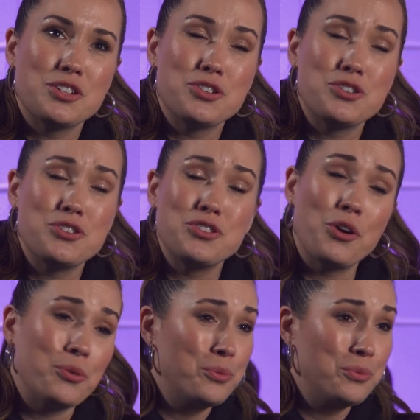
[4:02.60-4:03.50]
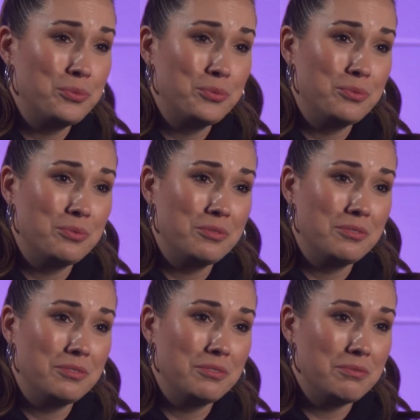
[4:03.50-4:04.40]
so
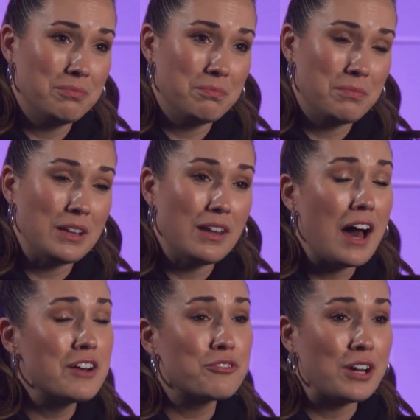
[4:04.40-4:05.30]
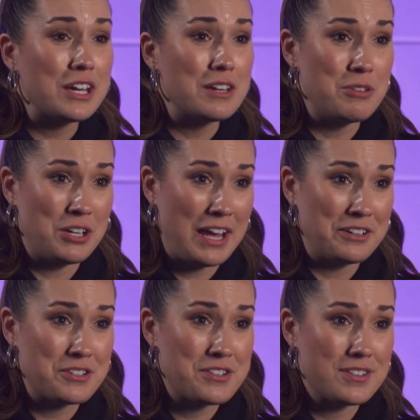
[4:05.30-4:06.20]
a lot of great
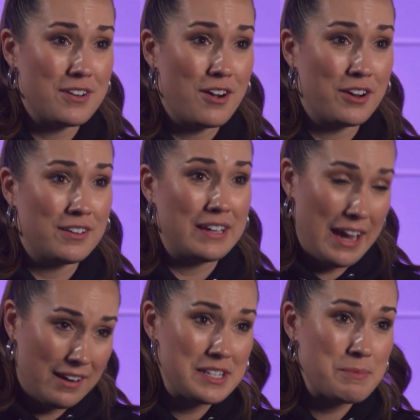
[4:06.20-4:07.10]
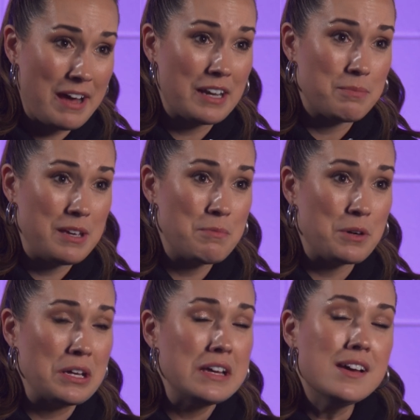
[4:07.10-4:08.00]
communicators are charismatic
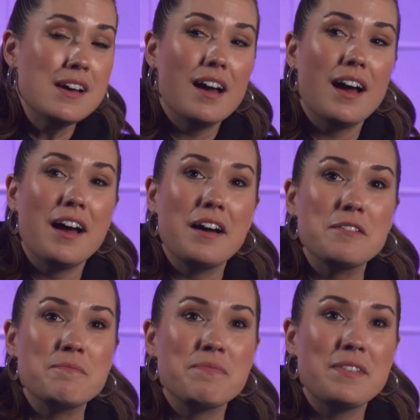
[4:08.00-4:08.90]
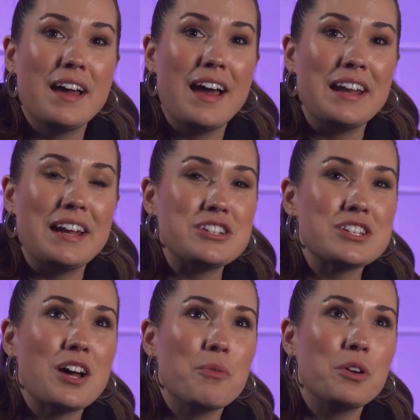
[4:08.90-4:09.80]
people. And I just
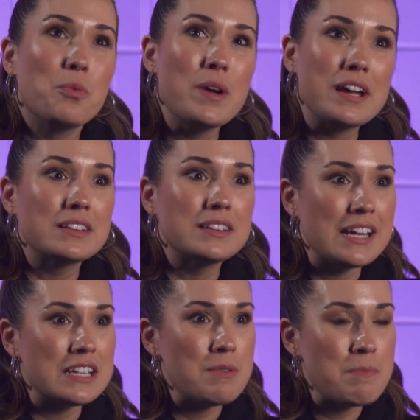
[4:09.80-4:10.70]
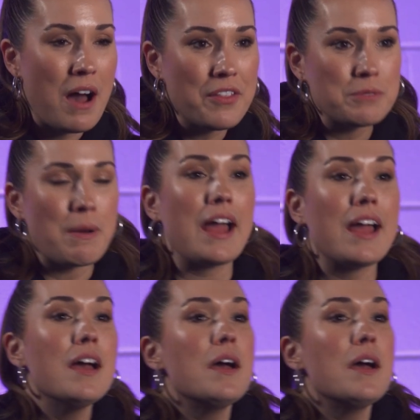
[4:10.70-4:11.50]
thought, what a weird thing to be bothered by,